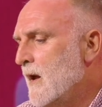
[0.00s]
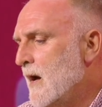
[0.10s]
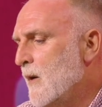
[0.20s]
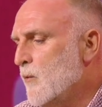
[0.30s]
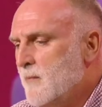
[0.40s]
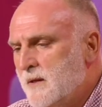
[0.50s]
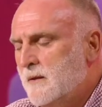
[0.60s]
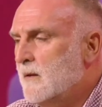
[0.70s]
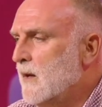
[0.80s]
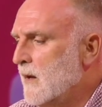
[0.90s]
a
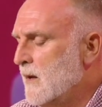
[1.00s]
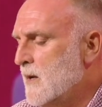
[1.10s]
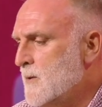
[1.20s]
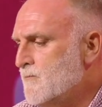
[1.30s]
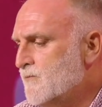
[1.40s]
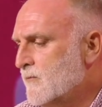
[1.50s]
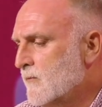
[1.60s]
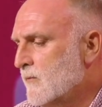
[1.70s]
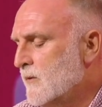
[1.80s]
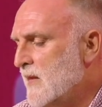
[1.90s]
woman um,
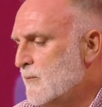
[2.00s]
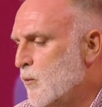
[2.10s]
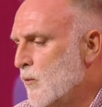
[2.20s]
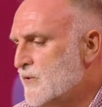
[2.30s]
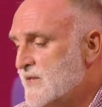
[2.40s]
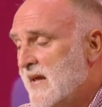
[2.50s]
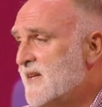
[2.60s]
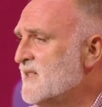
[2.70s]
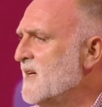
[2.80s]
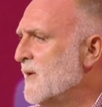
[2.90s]
that was
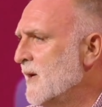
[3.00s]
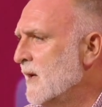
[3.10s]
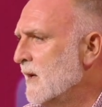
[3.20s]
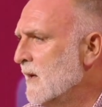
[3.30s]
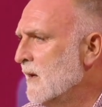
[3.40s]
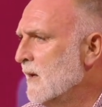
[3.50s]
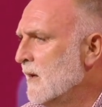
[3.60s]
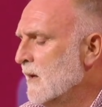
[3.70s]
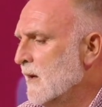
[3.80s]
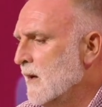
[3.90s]
legendary.
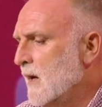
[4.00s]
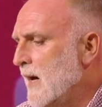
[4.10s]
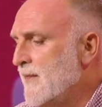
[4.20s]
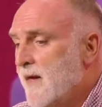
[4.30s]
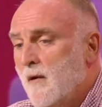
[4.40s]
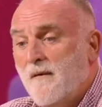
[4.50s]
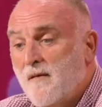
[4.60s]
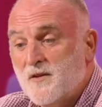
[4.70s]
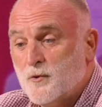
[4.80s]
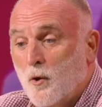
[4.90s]
And there they
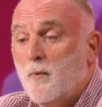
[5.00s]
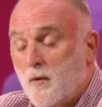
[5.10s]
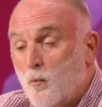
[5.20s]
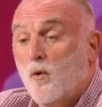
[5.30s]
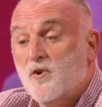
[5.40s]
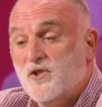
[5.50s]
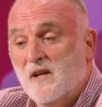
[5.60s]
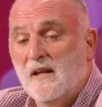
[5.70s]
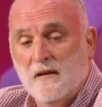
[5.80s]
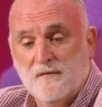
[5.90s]
discovered where she
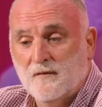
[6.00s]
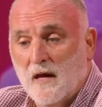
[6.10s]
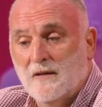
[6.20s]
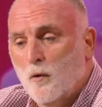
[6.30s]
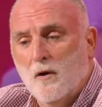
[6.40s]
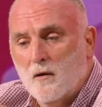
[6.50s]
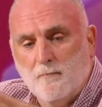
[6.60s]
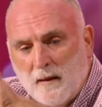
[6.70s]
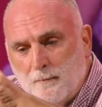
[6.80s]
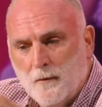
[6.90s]
lived and all her
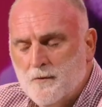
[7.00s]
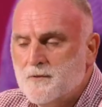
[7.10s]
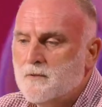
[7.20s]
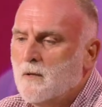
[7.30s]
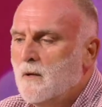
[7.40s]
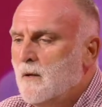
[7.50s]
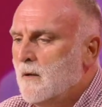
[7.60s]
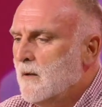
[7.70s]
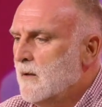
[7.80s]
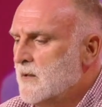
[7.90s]
papers.
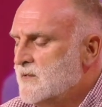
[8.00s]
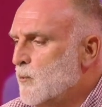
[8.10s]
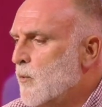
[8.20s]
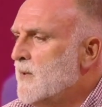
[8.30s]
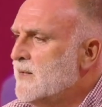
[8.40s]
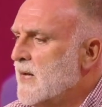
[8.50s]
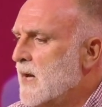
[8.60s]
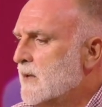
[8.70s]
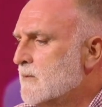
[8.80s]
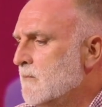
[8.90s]
Is a woman
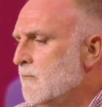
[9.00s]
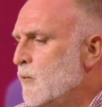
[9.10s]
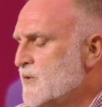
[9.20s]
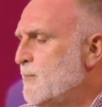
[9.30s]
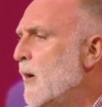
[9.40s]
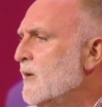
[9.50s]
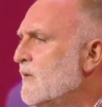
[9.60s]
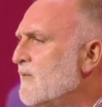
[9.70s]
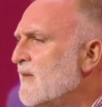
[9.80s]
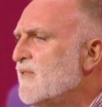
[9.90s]
that was part
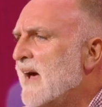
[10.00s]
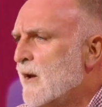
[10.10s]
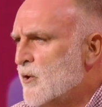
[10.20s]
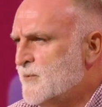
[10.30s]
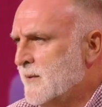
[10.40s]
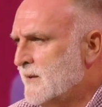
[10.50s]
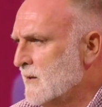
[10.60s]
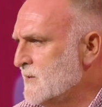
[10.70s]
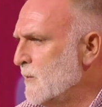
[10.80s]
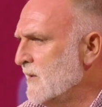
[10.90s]
of the flying
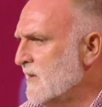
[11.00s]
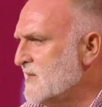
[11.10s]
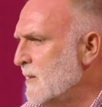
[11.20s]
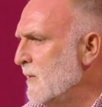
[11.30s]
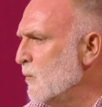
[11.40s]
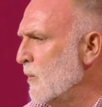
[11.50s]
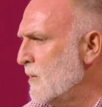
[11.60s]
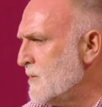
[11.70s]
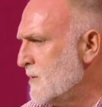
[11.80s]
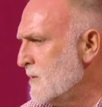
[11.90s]
hospitals during the Civil Wars,